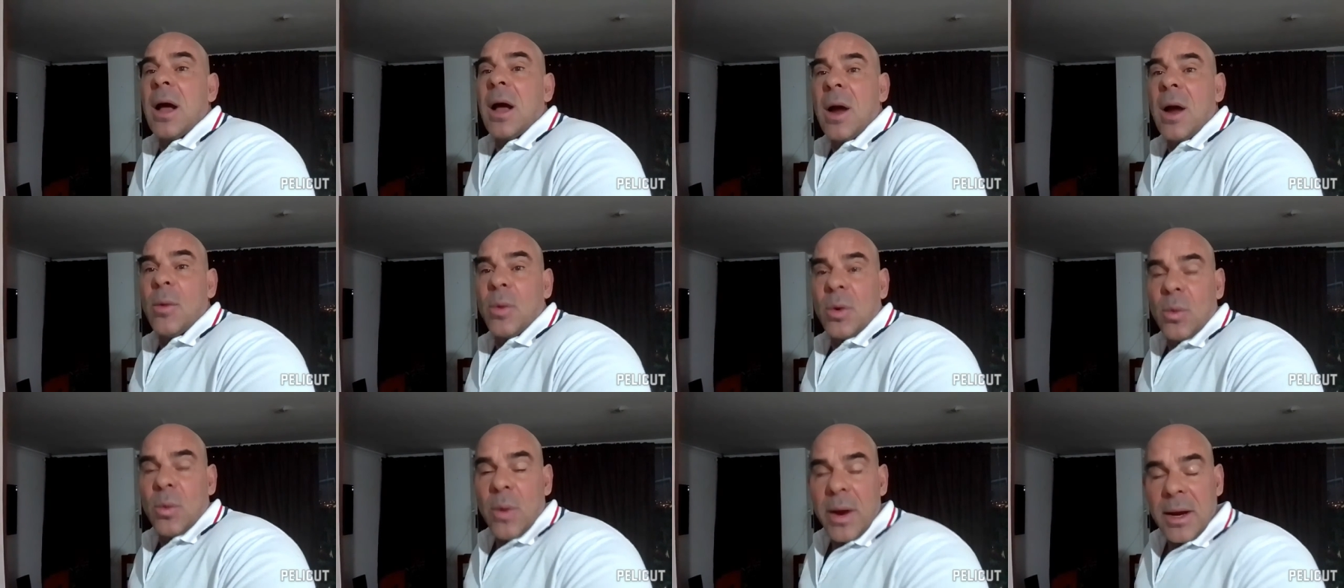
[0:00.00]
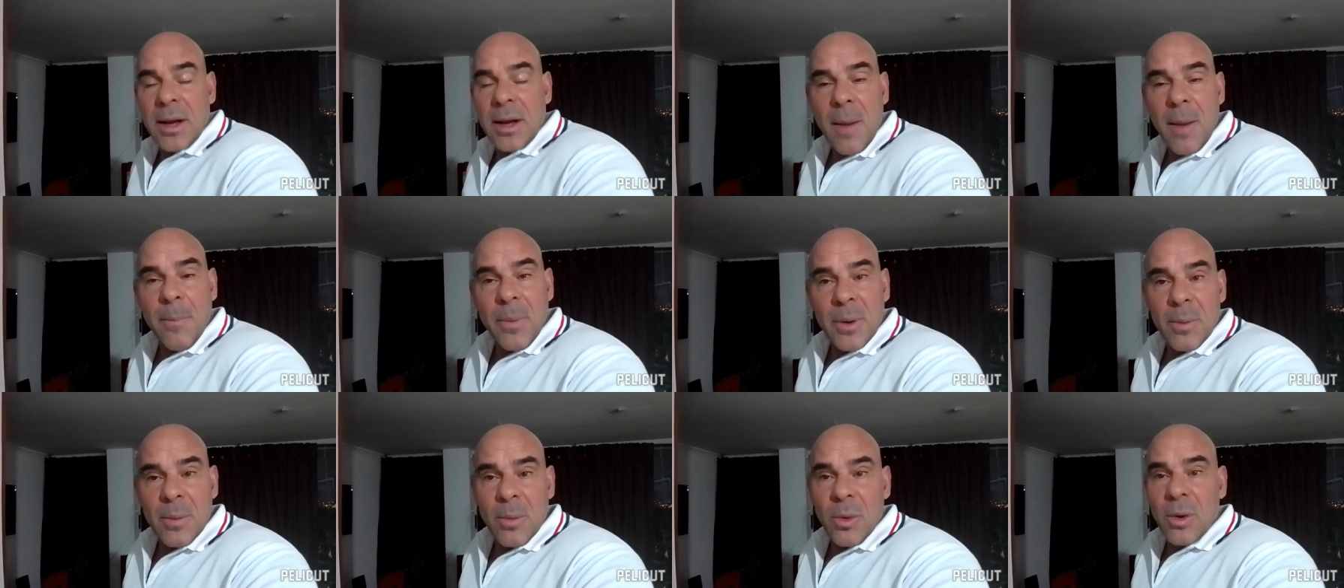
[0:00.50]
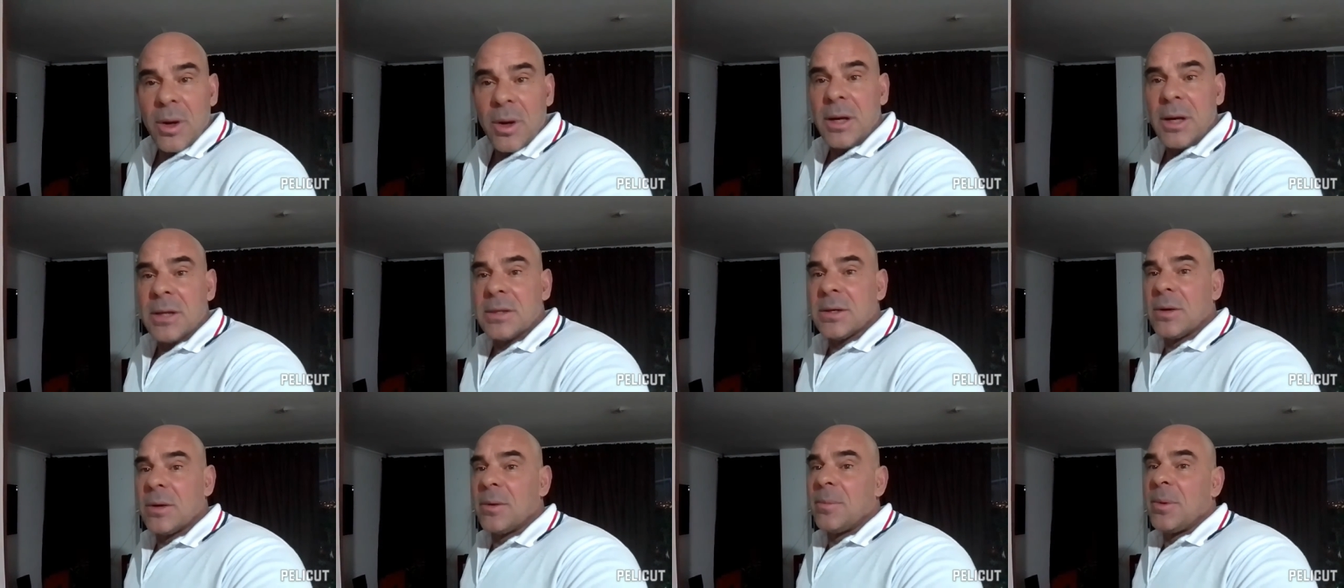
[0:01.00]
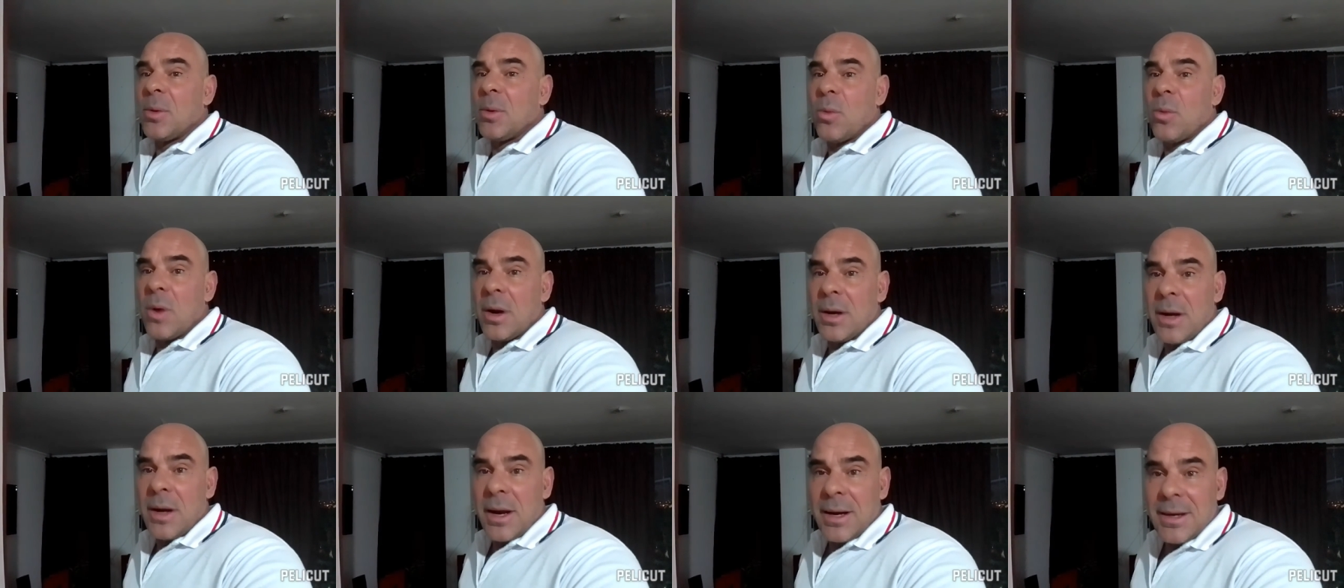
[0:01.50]
I would wake up in the mornings, it would be
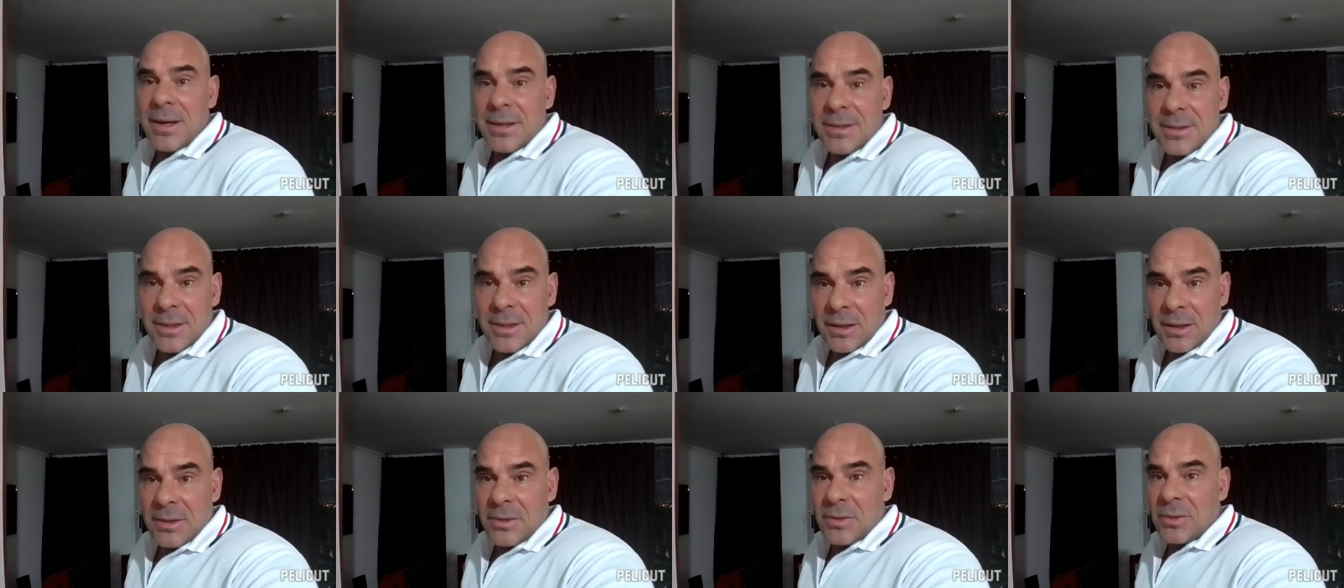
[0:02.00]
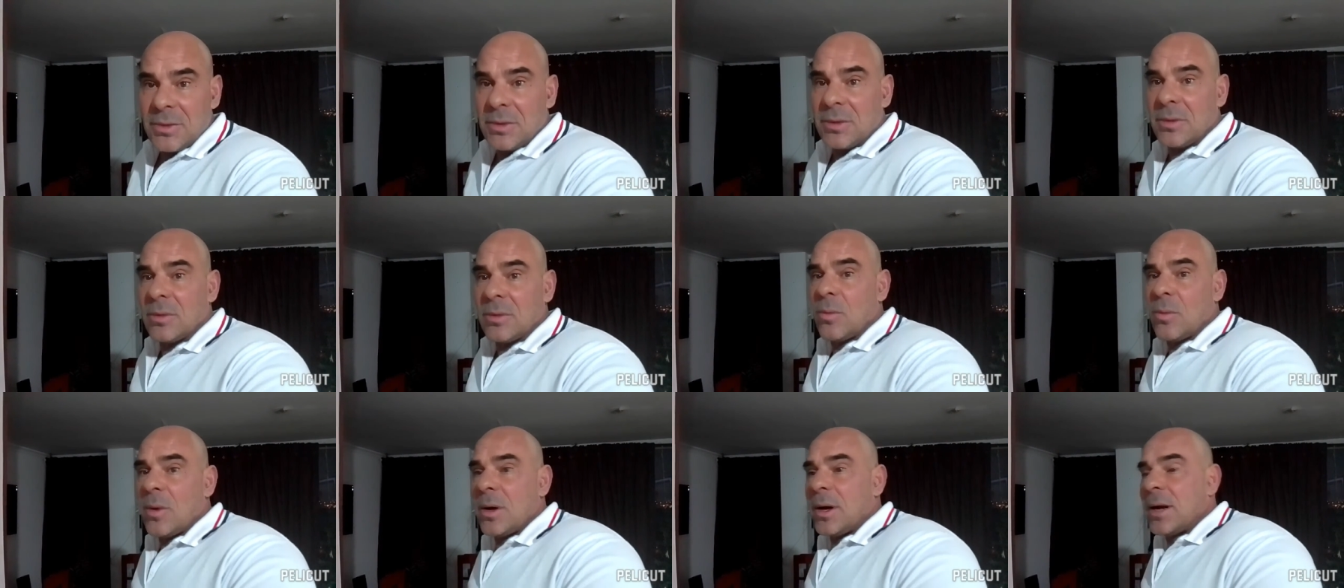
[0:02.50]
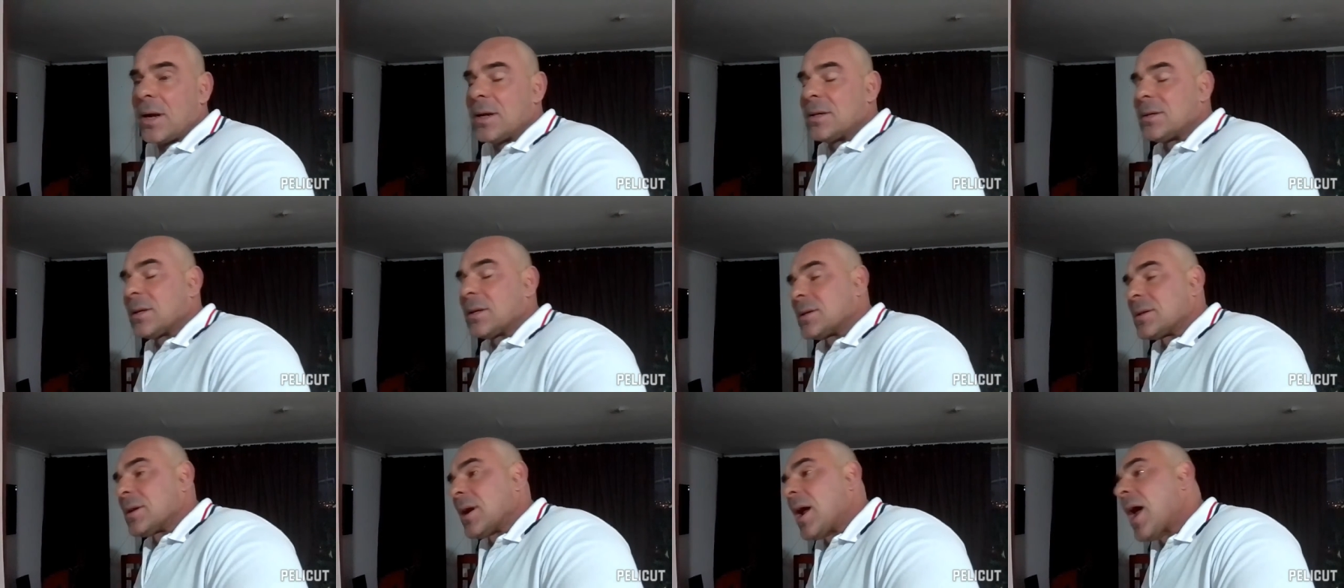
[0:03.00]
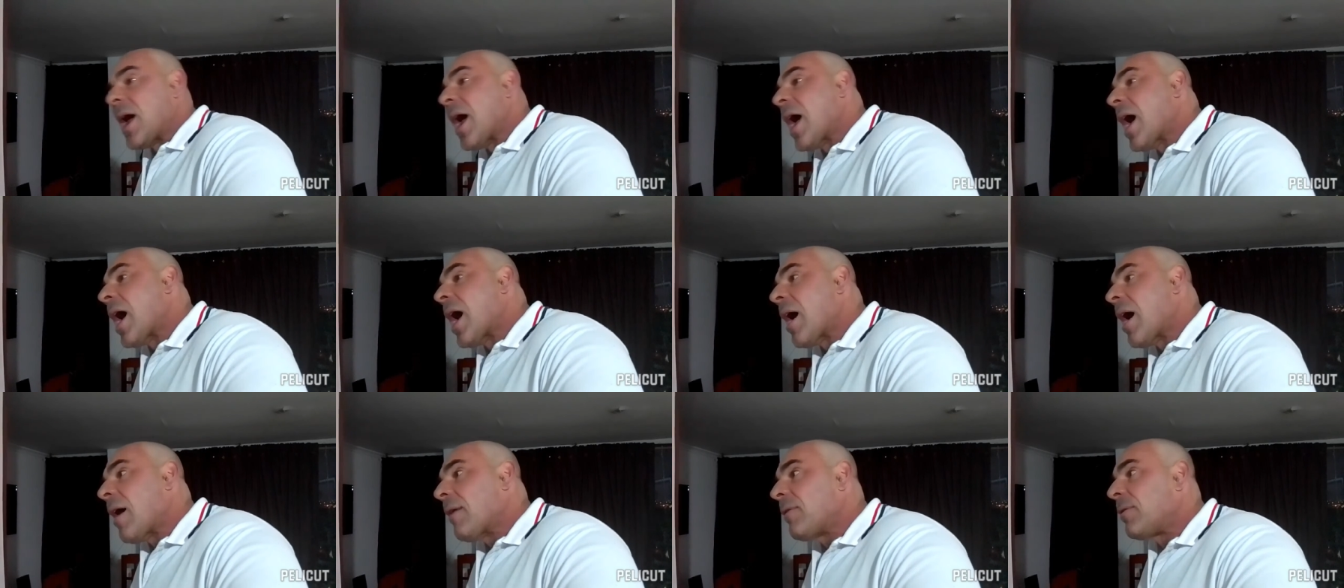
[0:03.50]
196, 196 and a
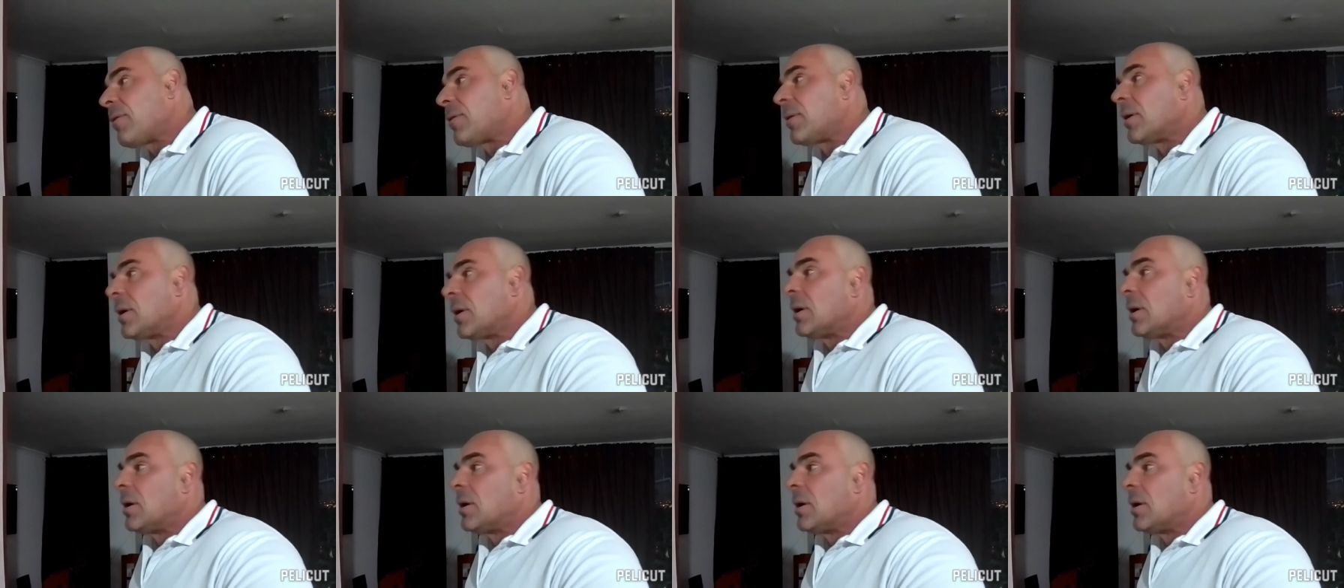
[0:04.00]
half,